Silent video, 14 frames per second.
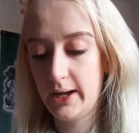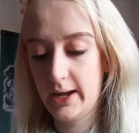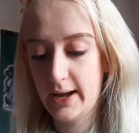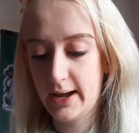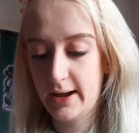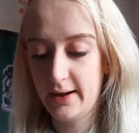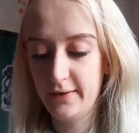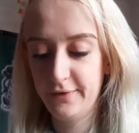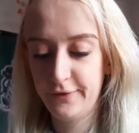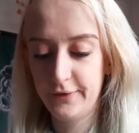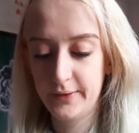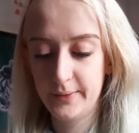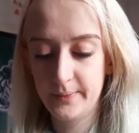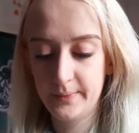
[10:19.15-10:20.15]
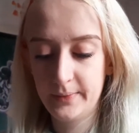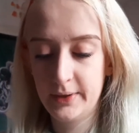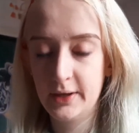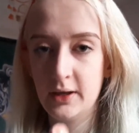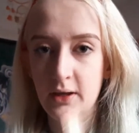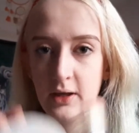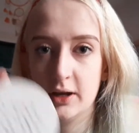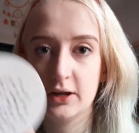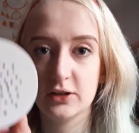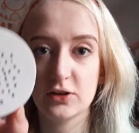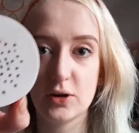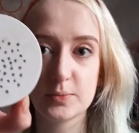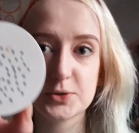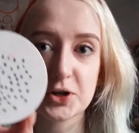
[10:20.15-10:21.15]
have a
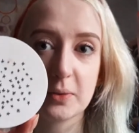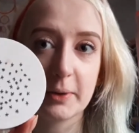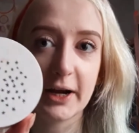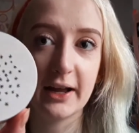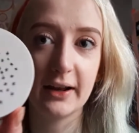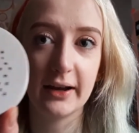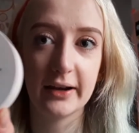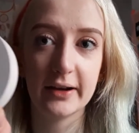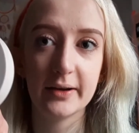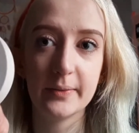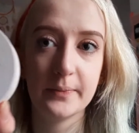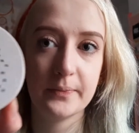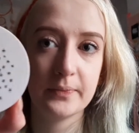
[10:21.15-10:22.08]
Topshop highlighter.